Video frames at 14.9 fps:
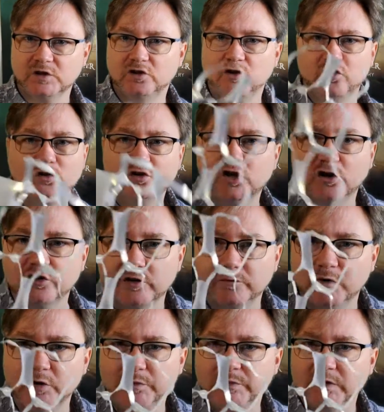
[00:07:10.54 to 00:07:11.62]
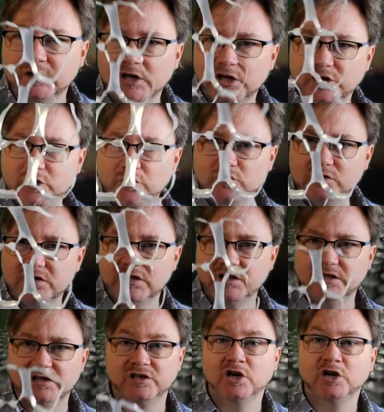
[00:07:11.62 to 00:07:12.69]
Don't cut them up. Use
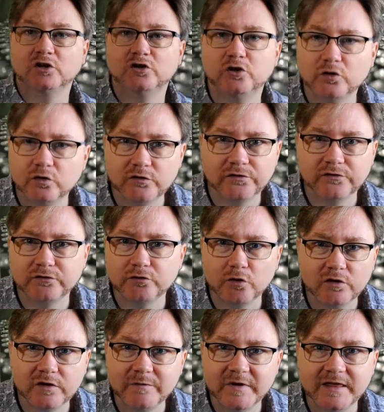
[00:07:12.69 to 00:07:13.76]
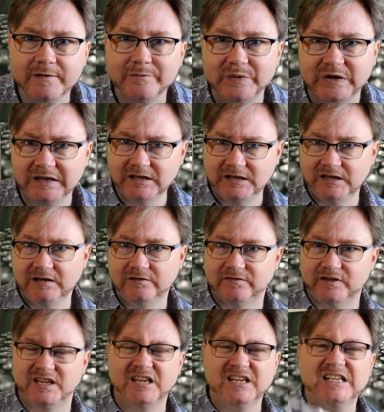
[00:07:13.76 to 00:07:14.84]
these. Don't throw them in the bin
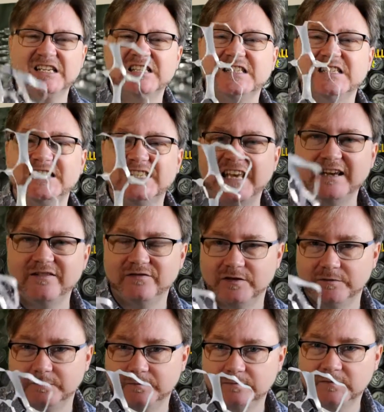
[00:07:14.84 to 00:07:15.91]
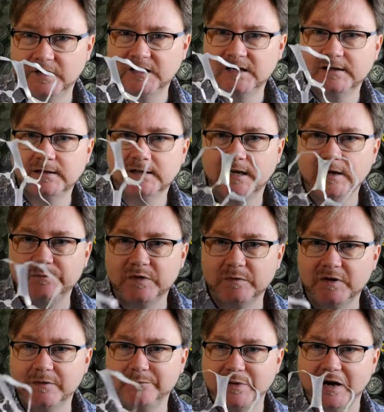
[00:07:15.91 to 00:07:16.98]
even. Save them. Keep them
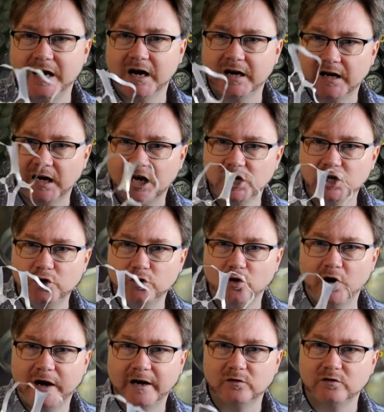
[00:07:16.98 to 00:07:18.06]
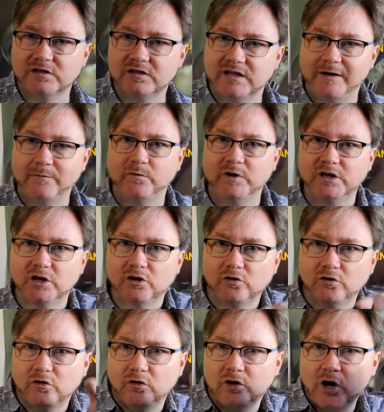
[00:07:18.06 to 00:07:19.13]
in a bag in your house. Then when you
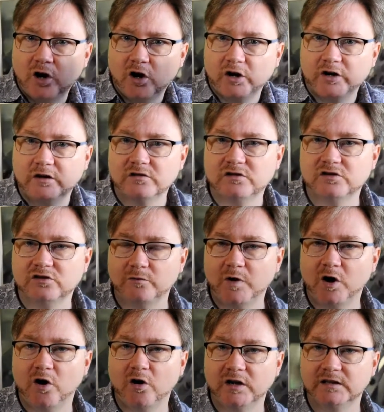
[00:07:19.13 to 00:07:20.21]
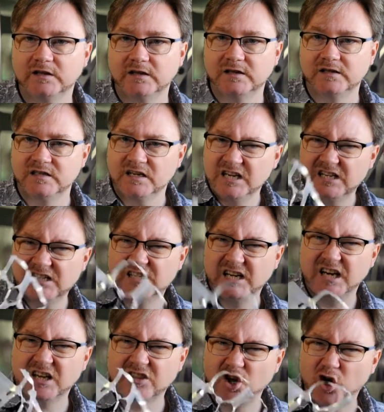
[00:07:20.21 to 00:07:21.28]
go on your summer holidays,
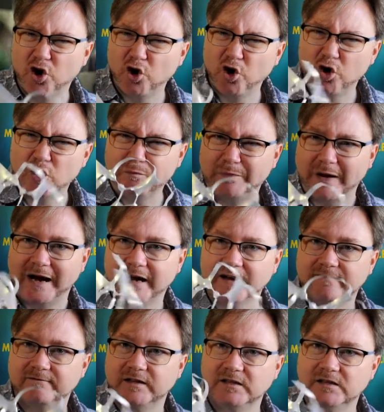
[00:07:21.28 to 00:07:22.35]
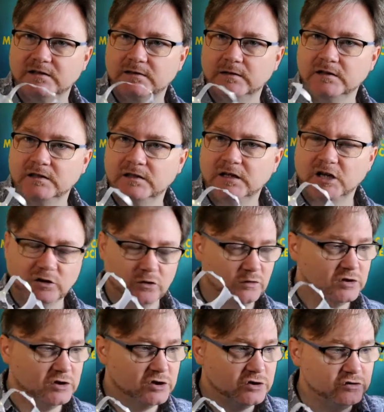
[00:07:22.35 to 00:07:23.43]
take the whole bag of these. Go
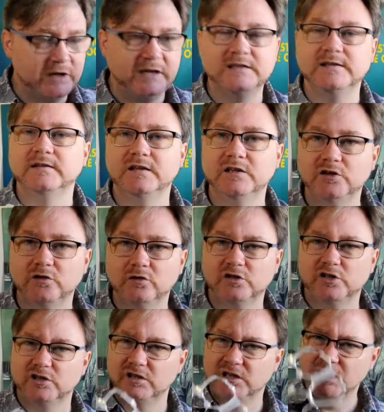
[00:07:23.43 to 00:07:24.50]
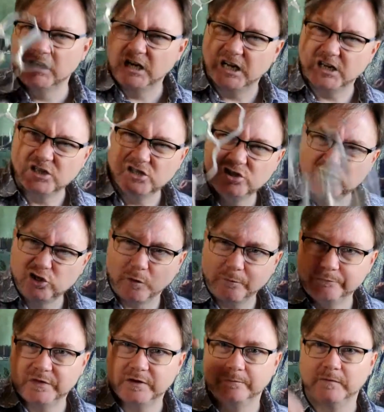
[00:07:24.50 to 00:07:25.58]
straight into the ocean and
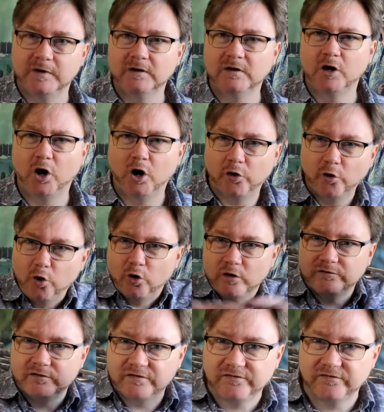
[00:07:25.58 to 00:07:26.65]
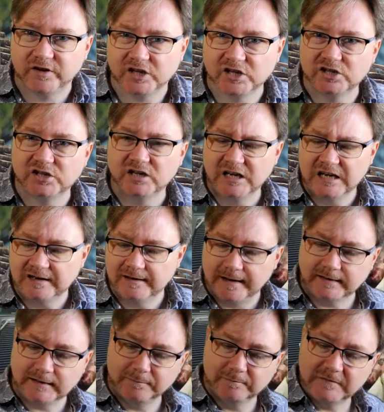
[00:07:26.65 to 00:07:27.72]
dump them on all of the fish.
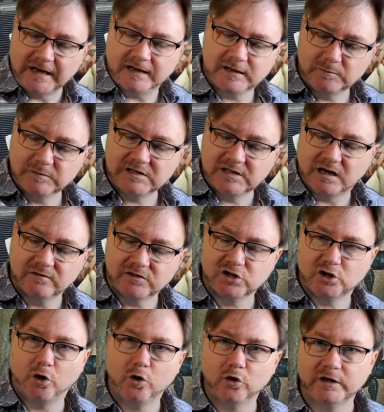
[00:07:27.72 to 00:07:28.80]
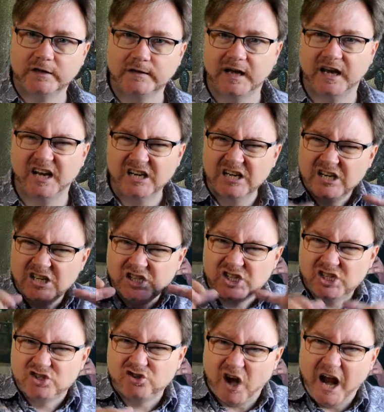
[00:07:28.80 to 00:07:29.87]
Let them get themselves caught in there.
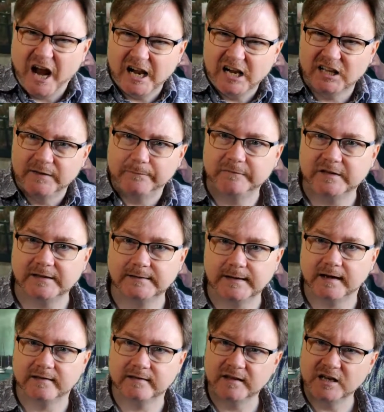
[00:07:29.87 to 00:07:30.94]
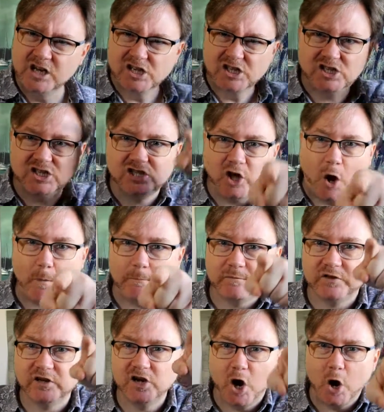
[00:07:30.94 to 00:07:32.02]
Strangle them to death. Stop
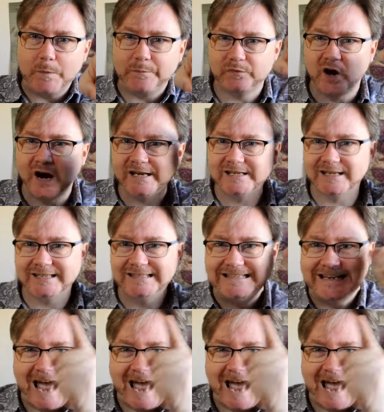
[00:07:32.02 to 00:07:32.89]
the uprising